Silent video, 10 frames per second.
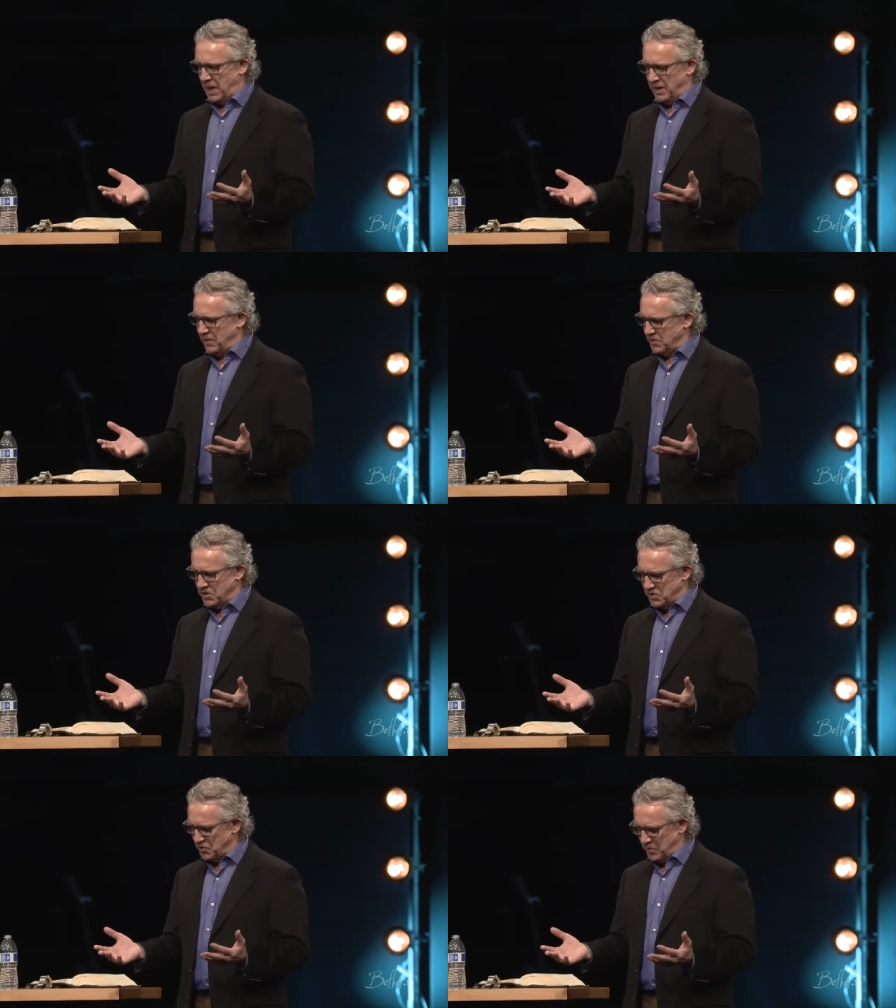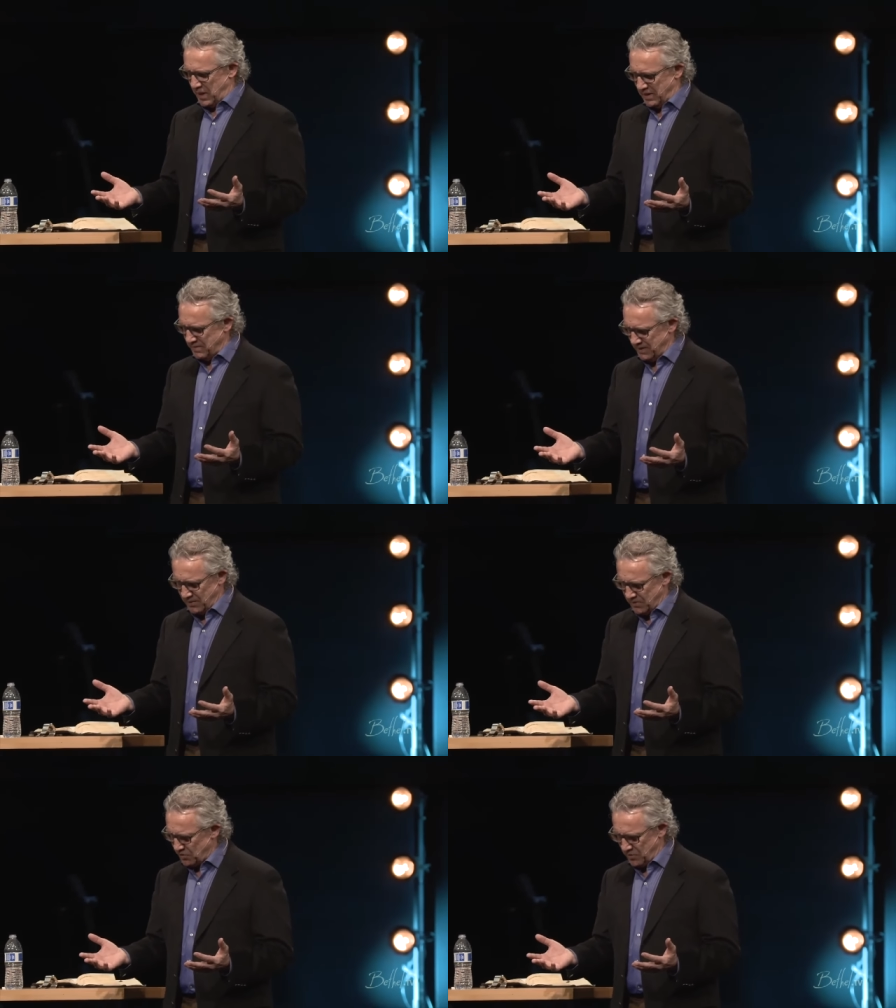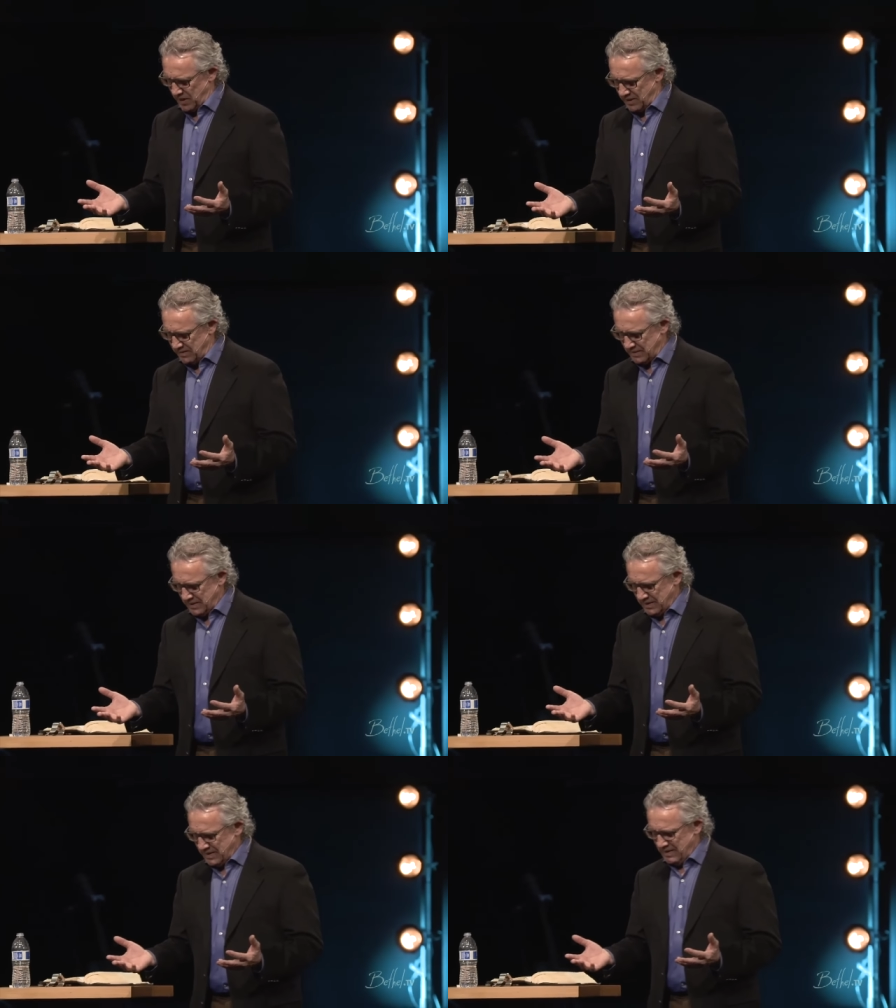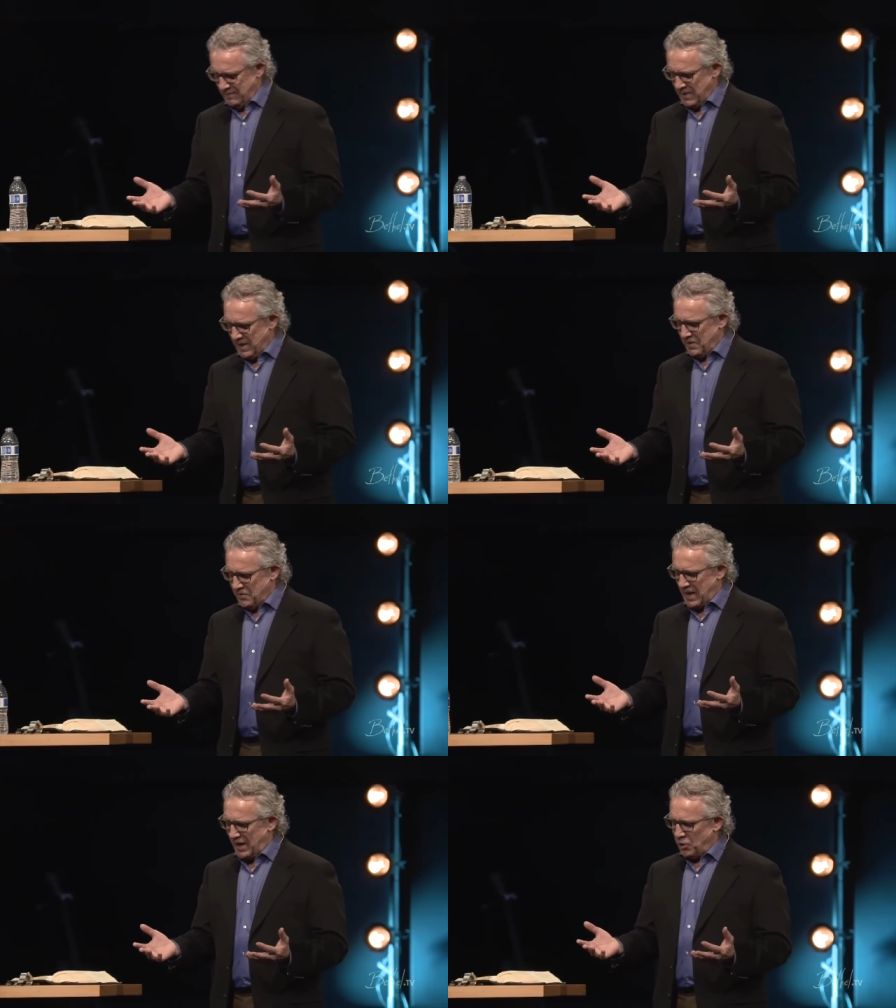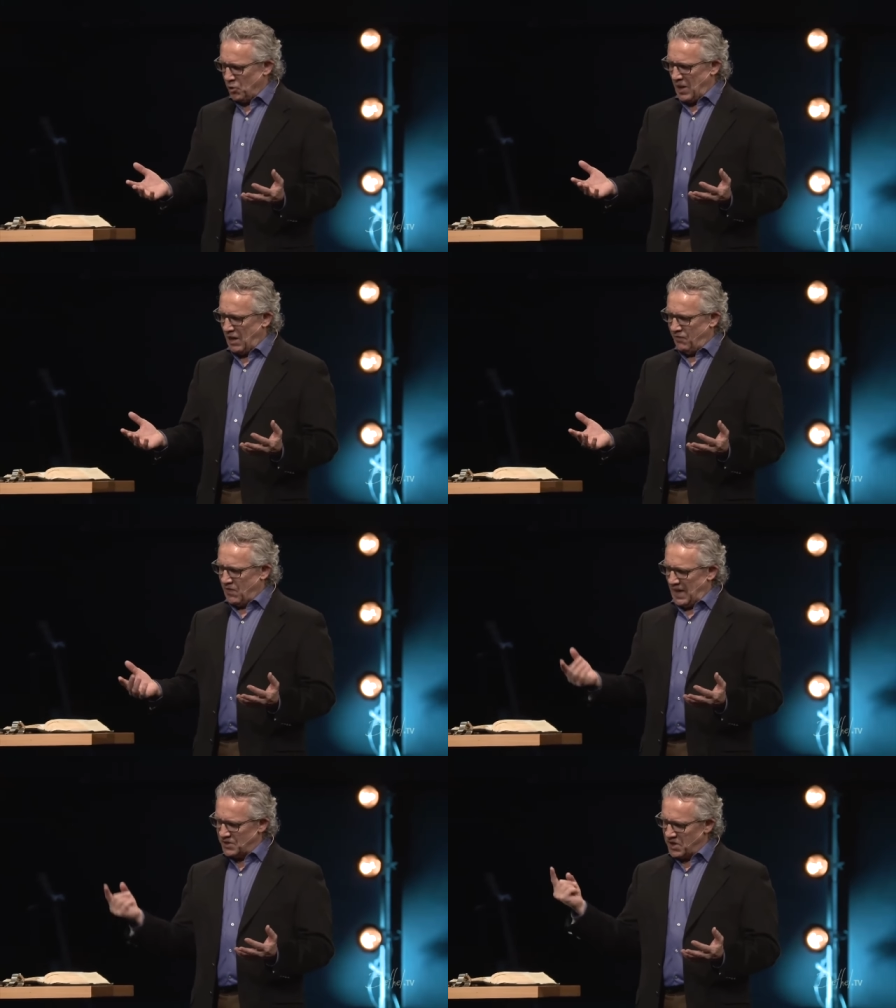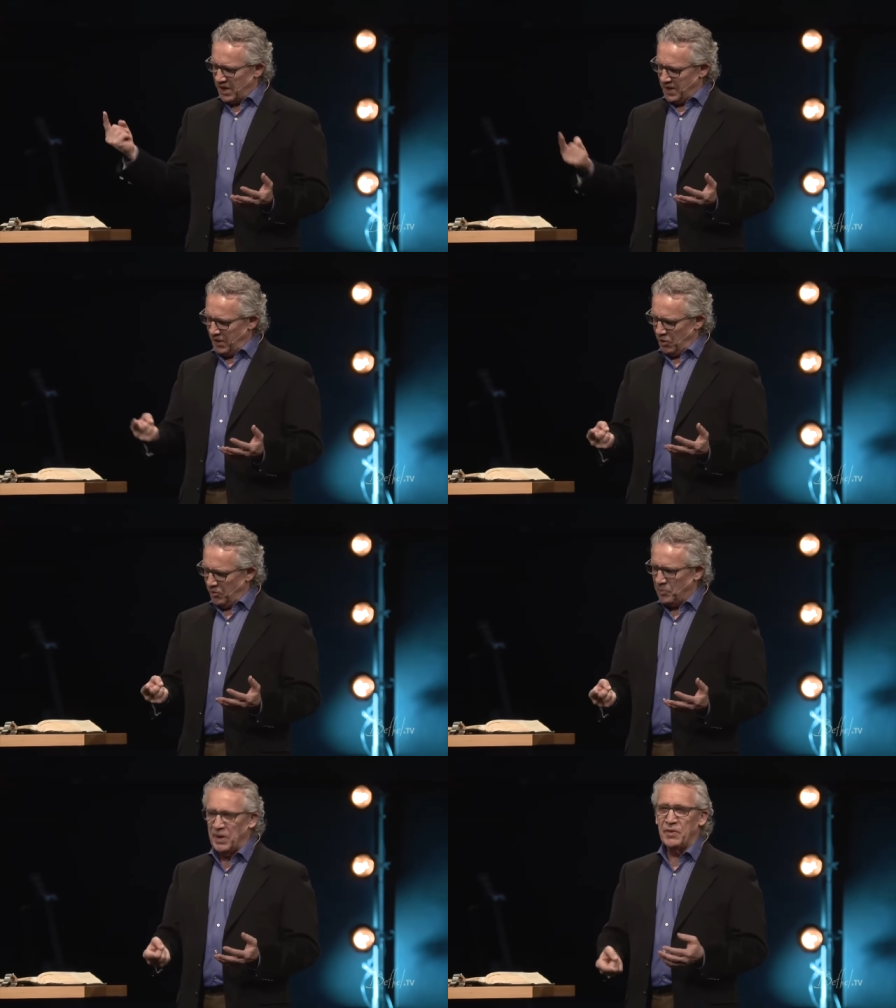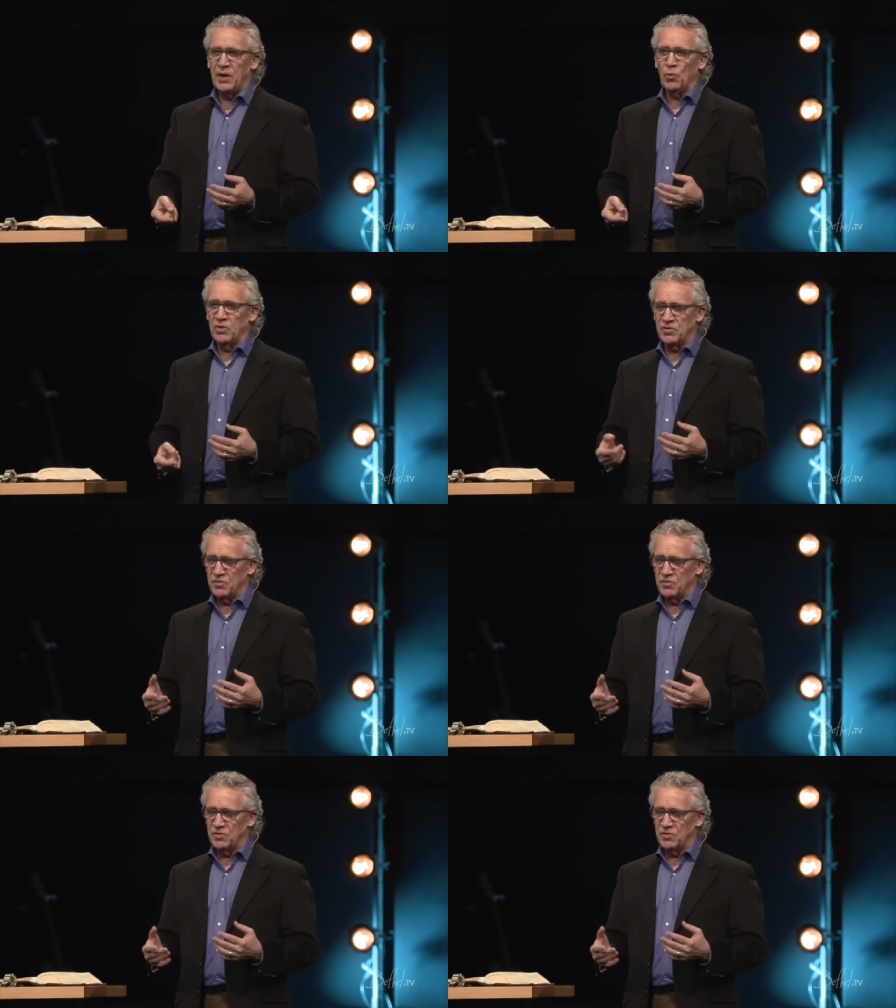It was just so bad. It was so bad. I don't know how flies got in there, but there were